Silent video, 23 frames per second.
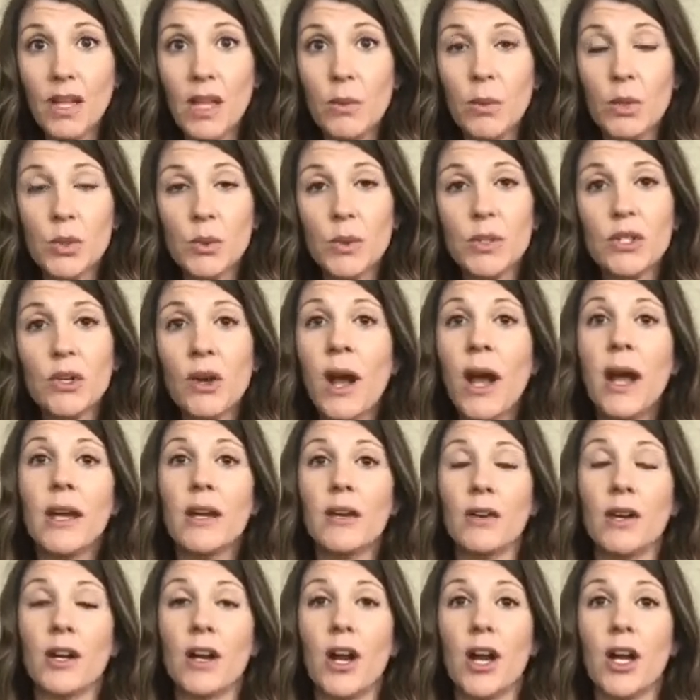and which ones are
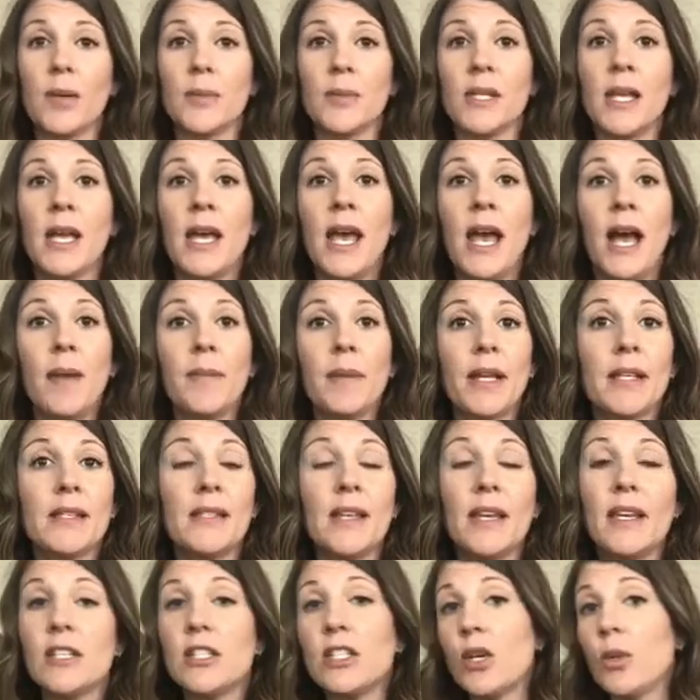higher in carbs. I'm not
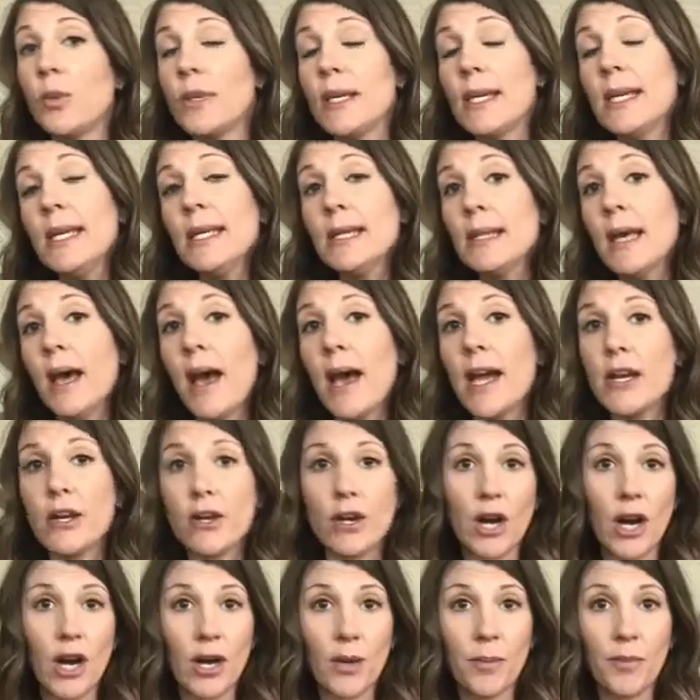saying don't eat the higher
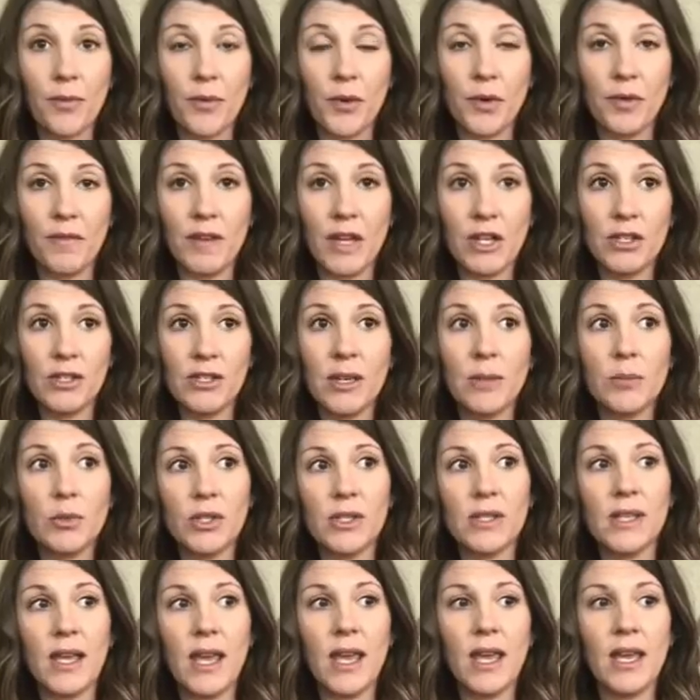carb fruit and veggies. I'm
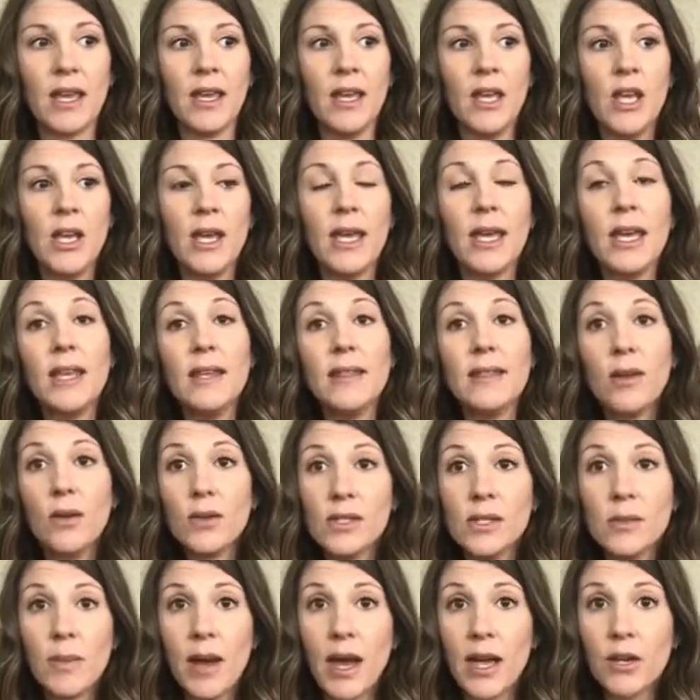just saying eat
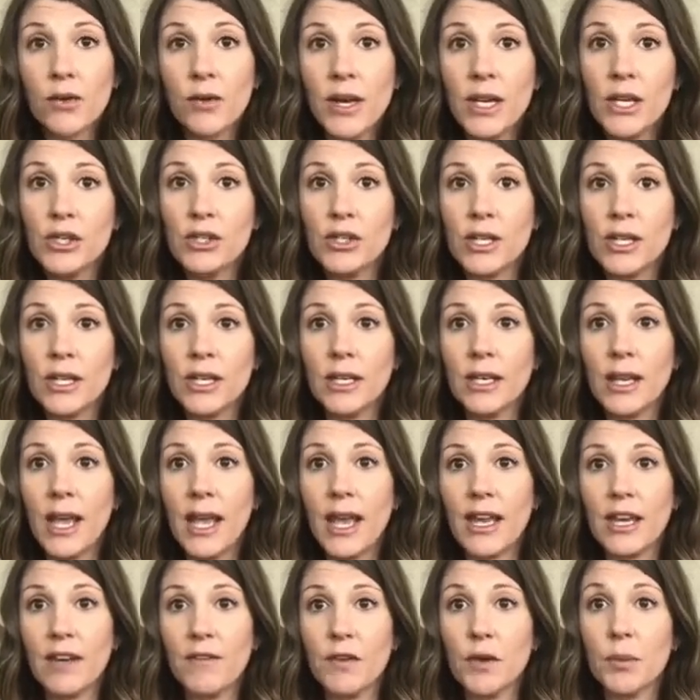those in moderation.
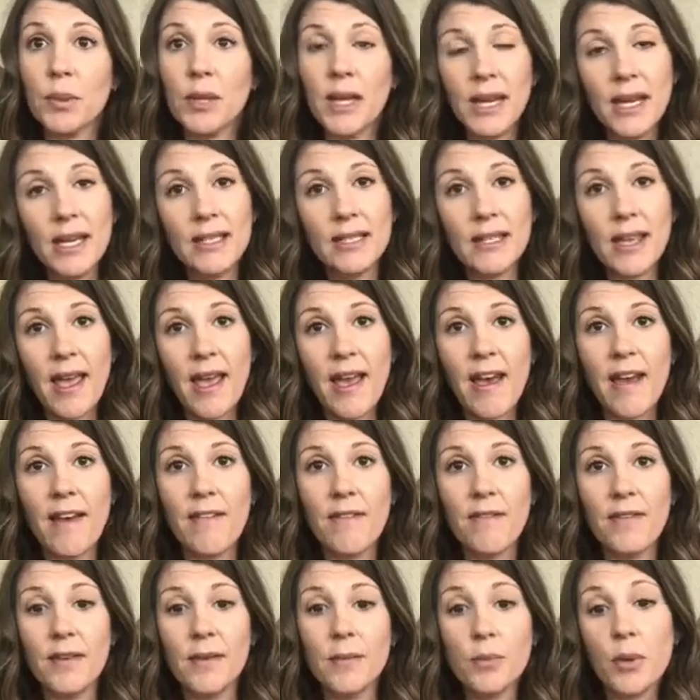And if you're planning to
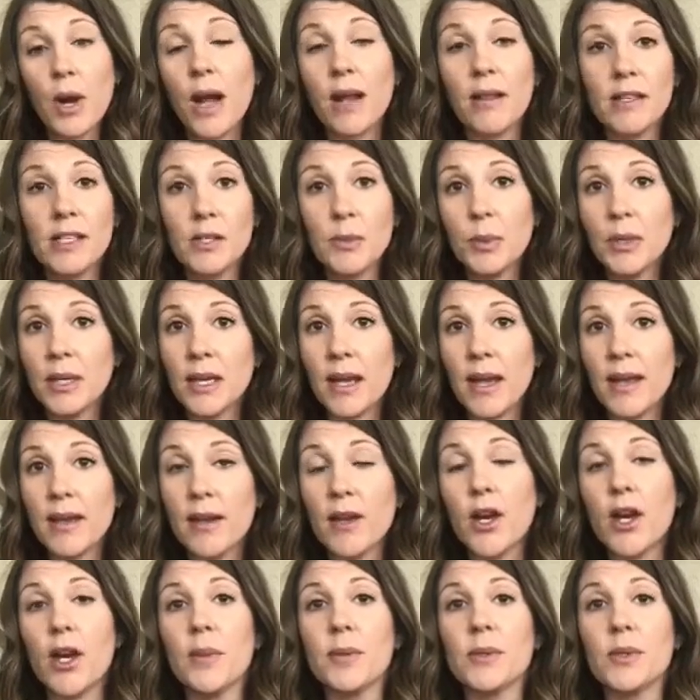have broccoli's pretty high
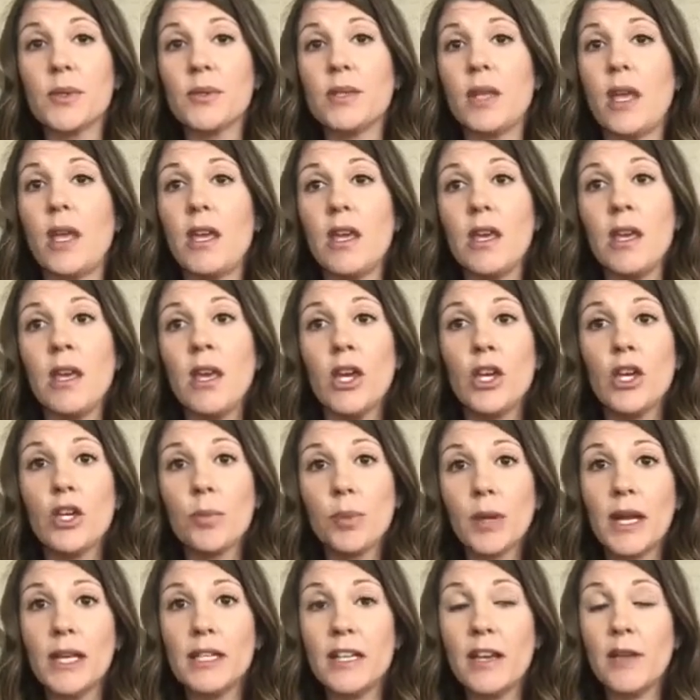in carbs, so say you're
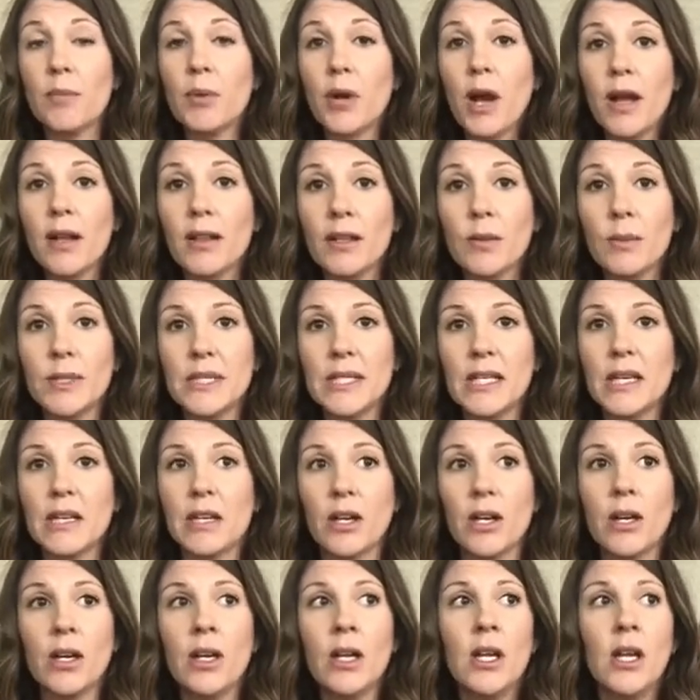planning to have broccoli with
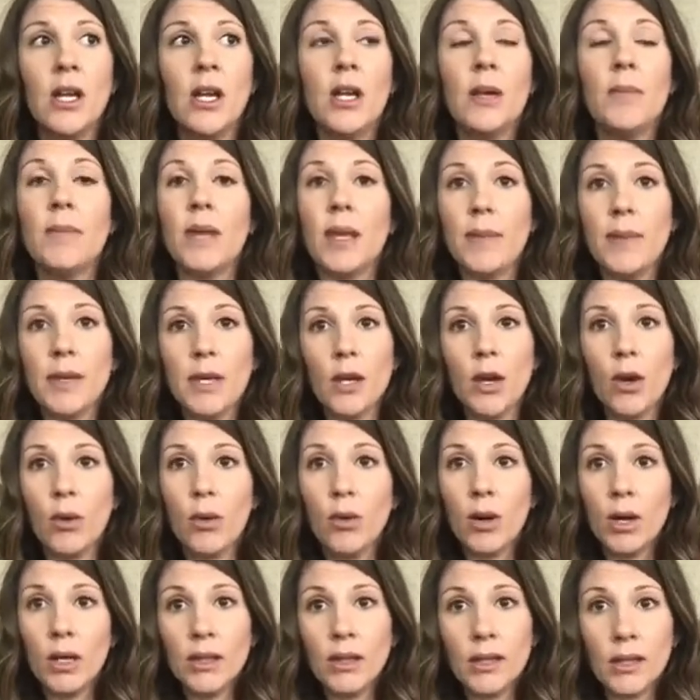dinner, maybe
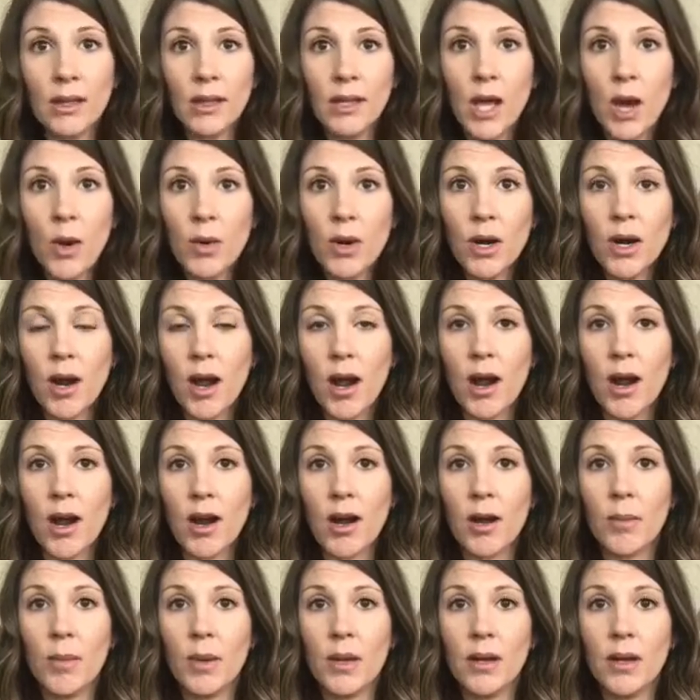go a little lower
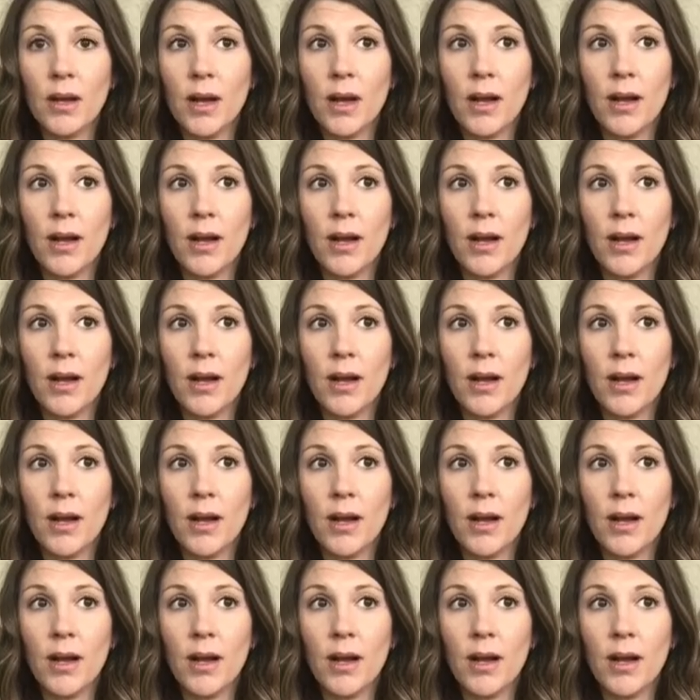carb